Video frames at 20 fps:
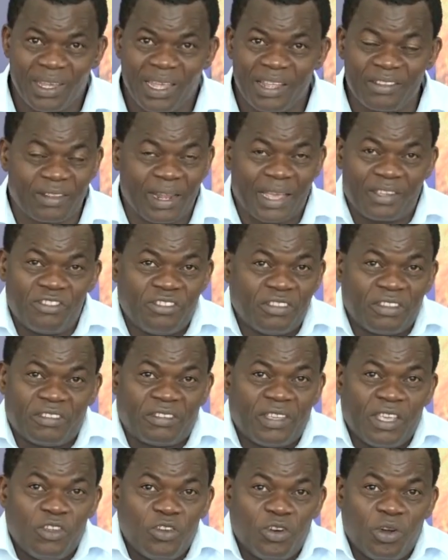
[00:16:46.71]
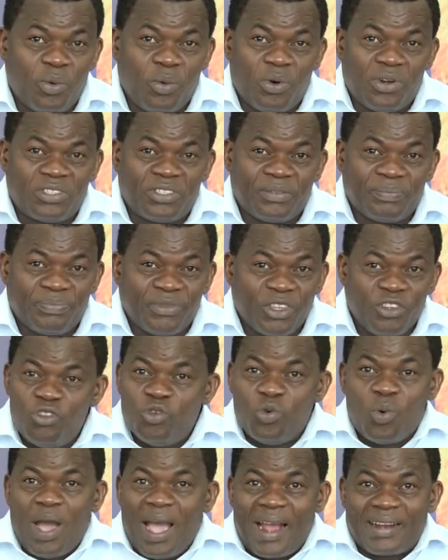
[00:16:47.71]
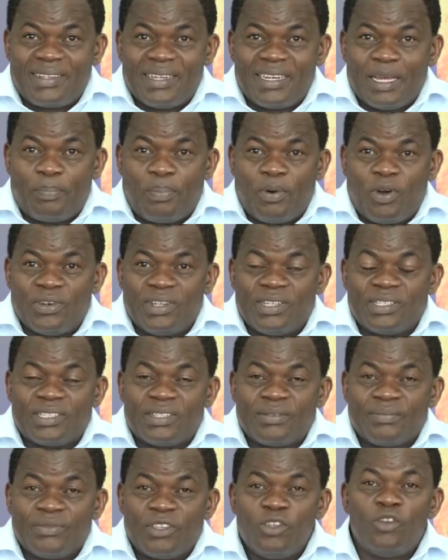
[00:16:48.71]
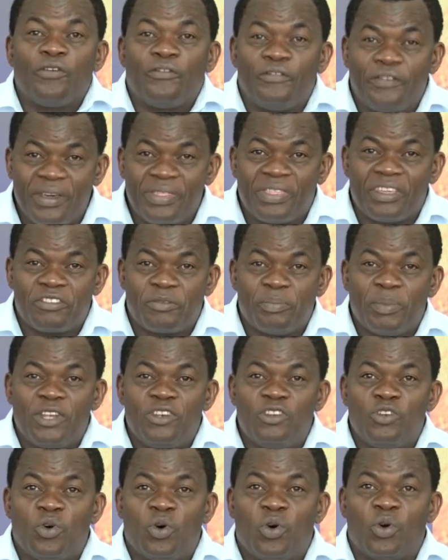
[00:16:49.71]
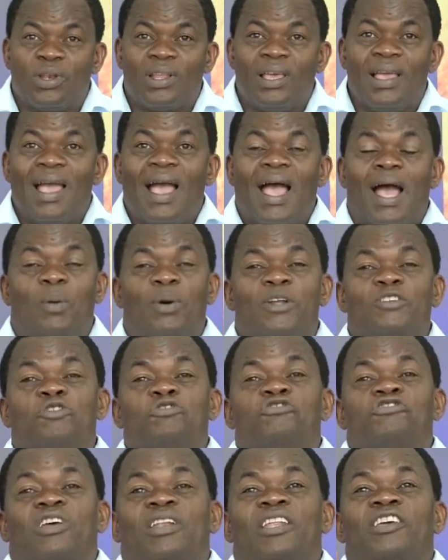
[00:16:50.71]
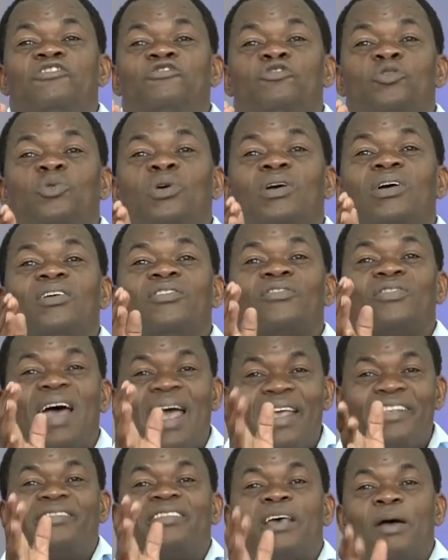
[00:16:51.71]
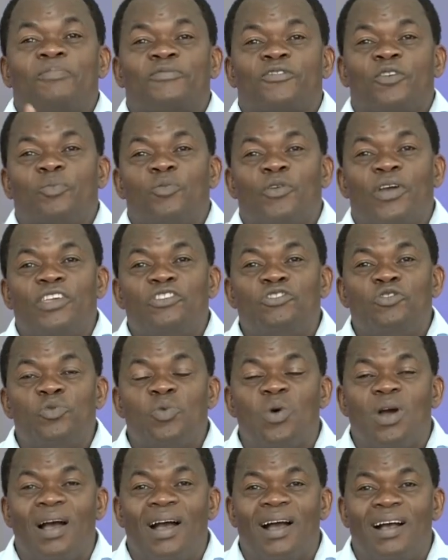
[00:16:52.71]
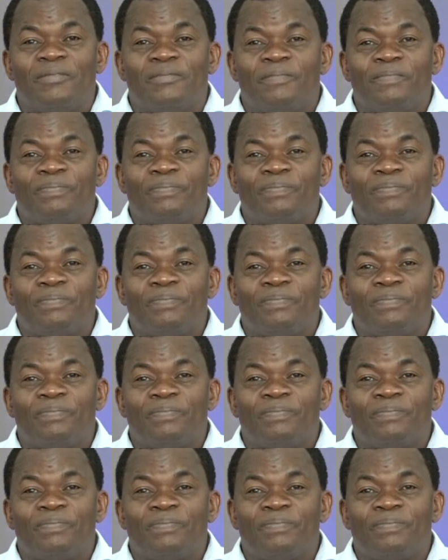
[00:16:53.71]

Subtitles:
It's like Jesus saying, you know what? You acted upon it. Your faith has made you whole. I want to challenge you. Rise up from where you are.